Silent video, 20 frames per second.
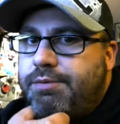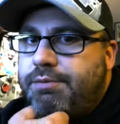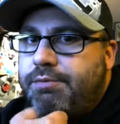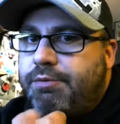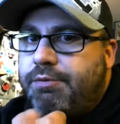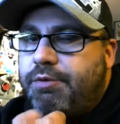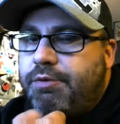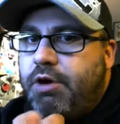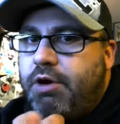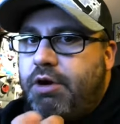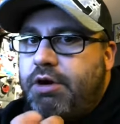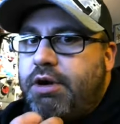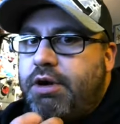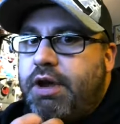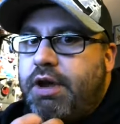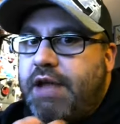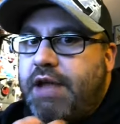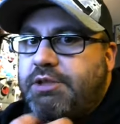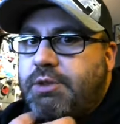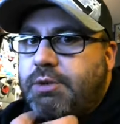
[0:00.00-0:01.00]
for
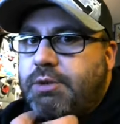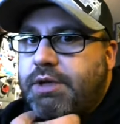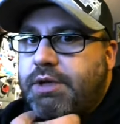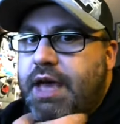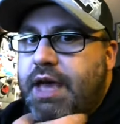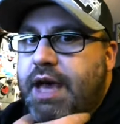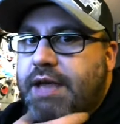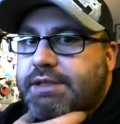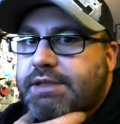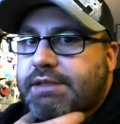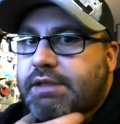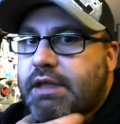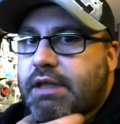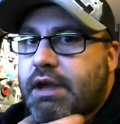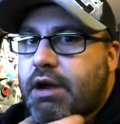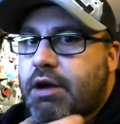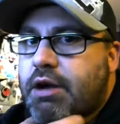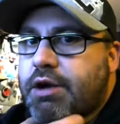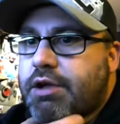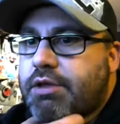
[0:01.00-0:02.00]
natural gas in
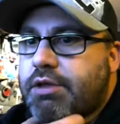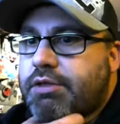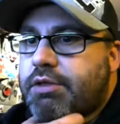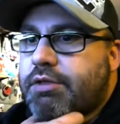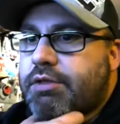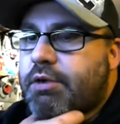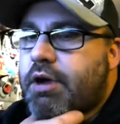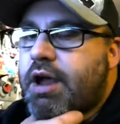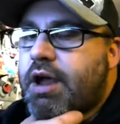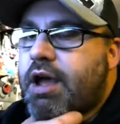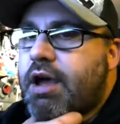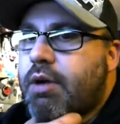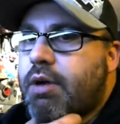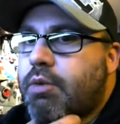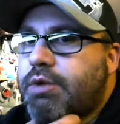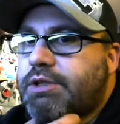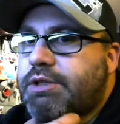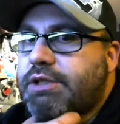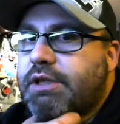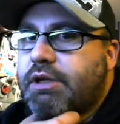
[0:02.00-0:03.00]
the area that they're
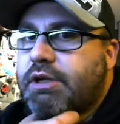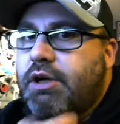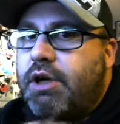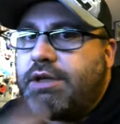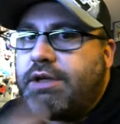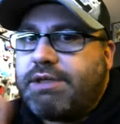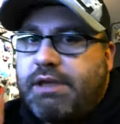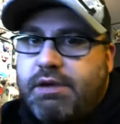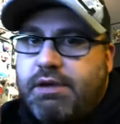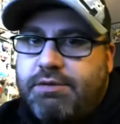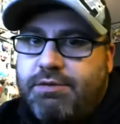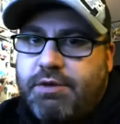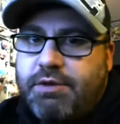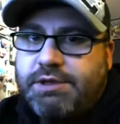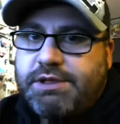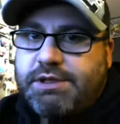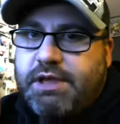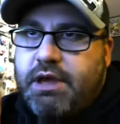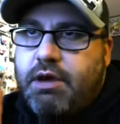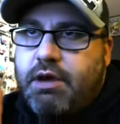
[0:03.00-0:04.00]
at, which can cause
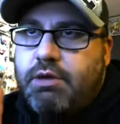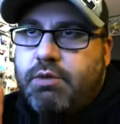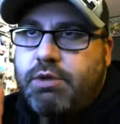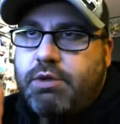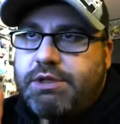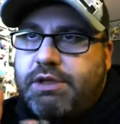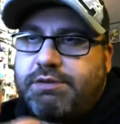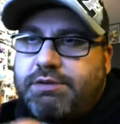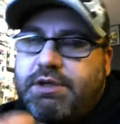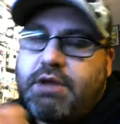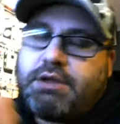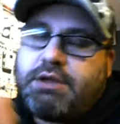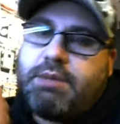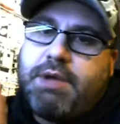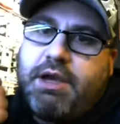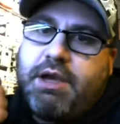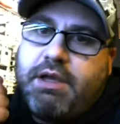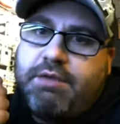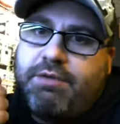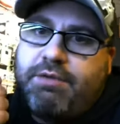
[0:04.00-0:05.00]
infrasound, which I've talked
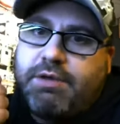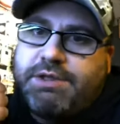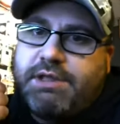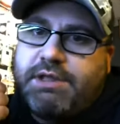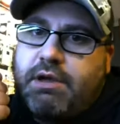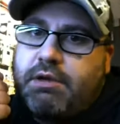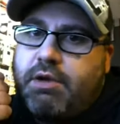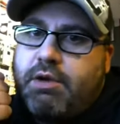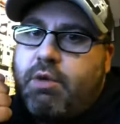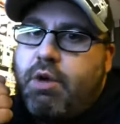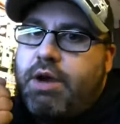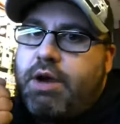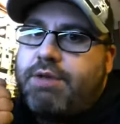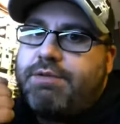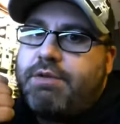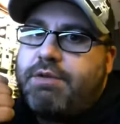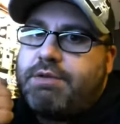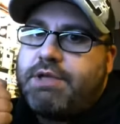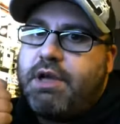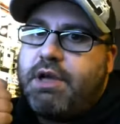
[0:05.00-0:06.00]
about infrasound quite a
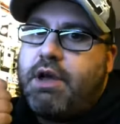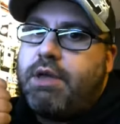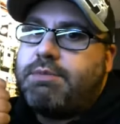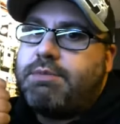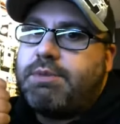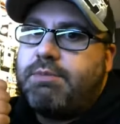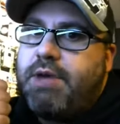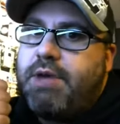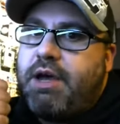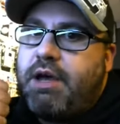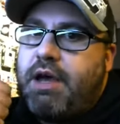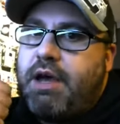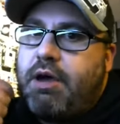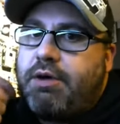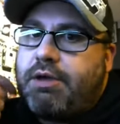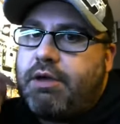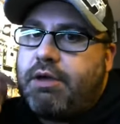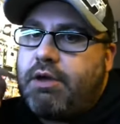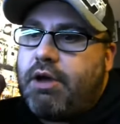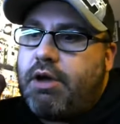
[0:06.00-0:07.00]
few times about how
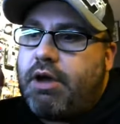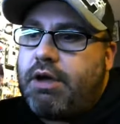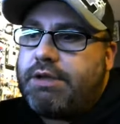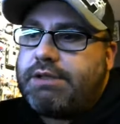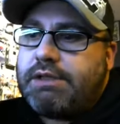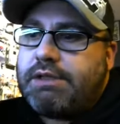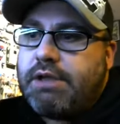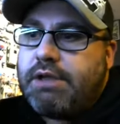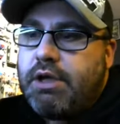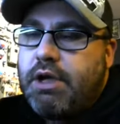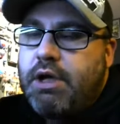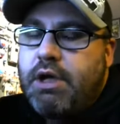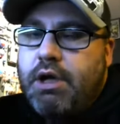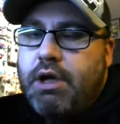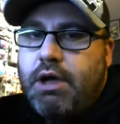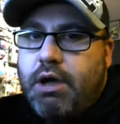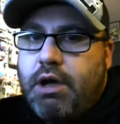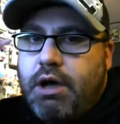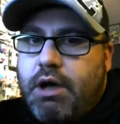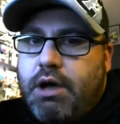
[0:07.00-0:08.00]
it can cause
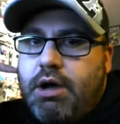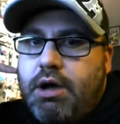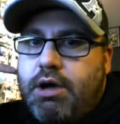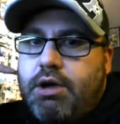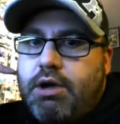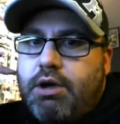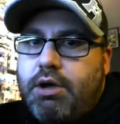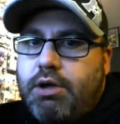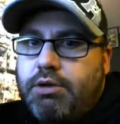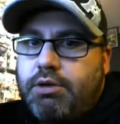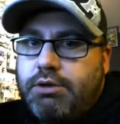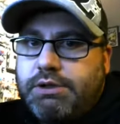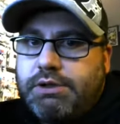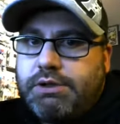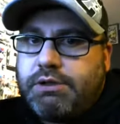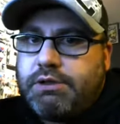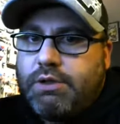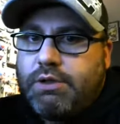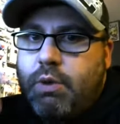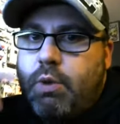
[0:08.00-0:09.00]

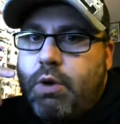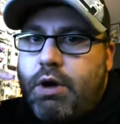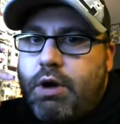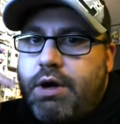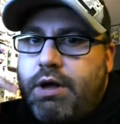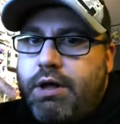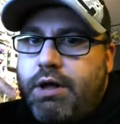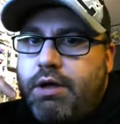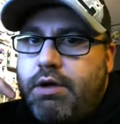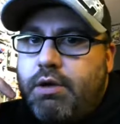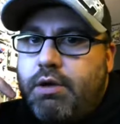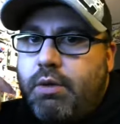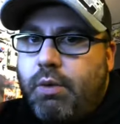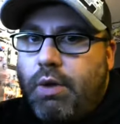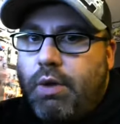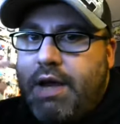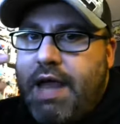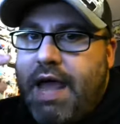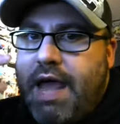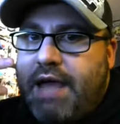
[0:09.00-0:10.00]
hallucinatory
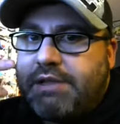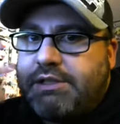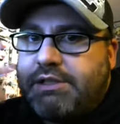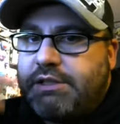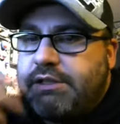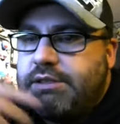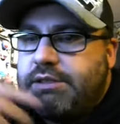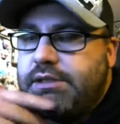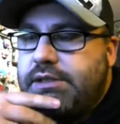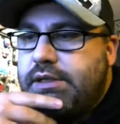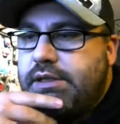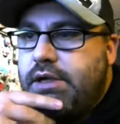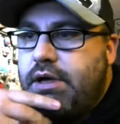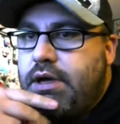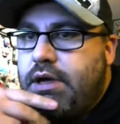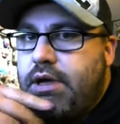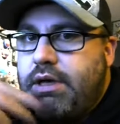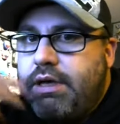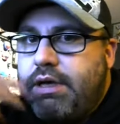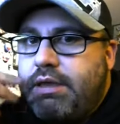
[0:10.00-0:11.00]
reactions
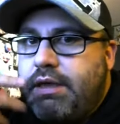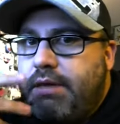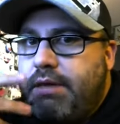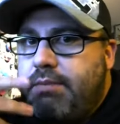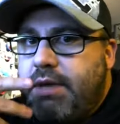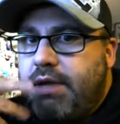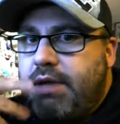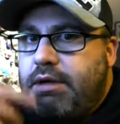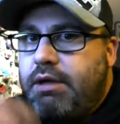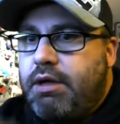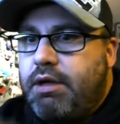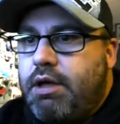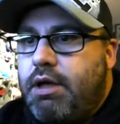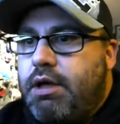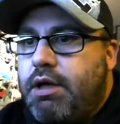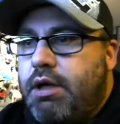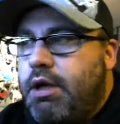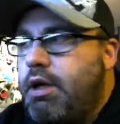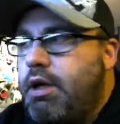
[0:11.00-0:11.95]
in the amygdala.